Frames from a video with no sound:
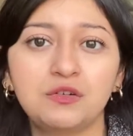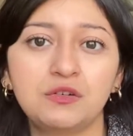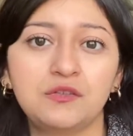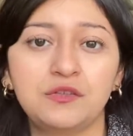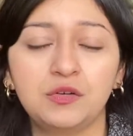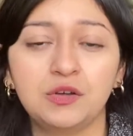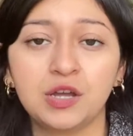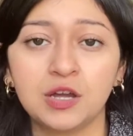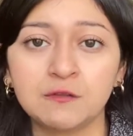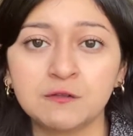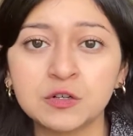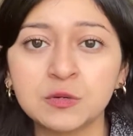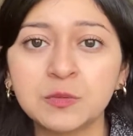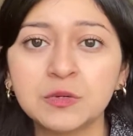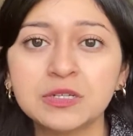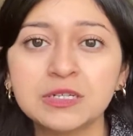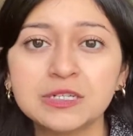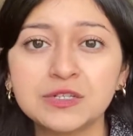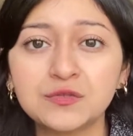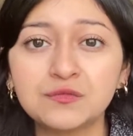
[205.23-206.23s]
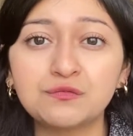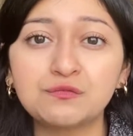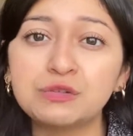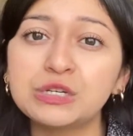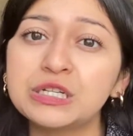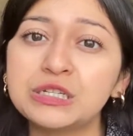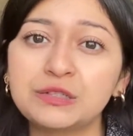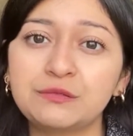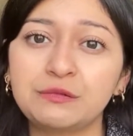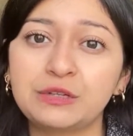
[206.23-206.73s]
feel comfortable in, is
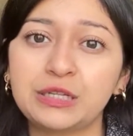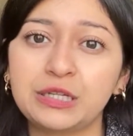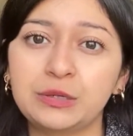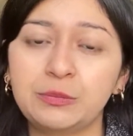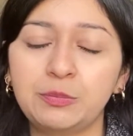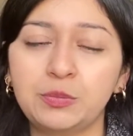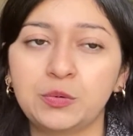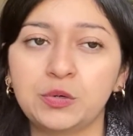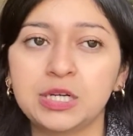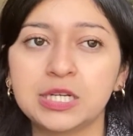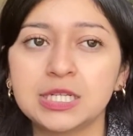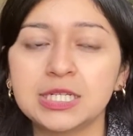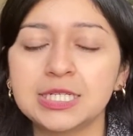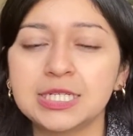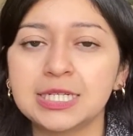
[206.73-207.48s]
really, really important.